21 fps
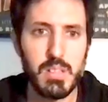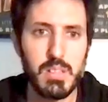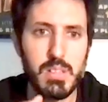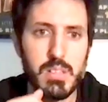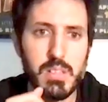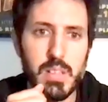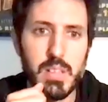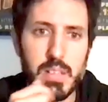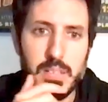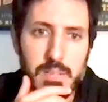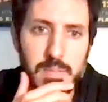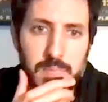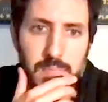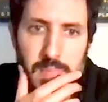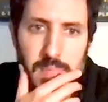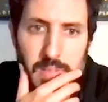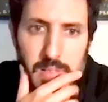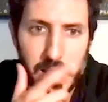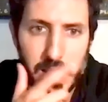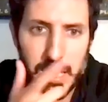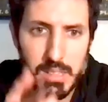Yes.
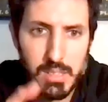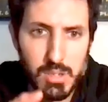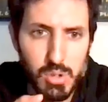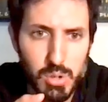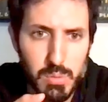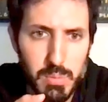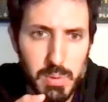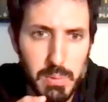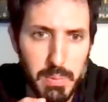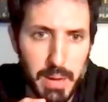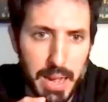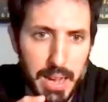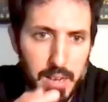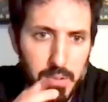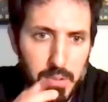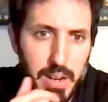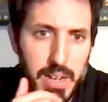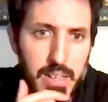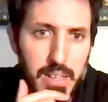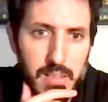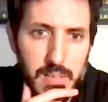That should be black,
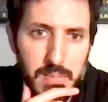right?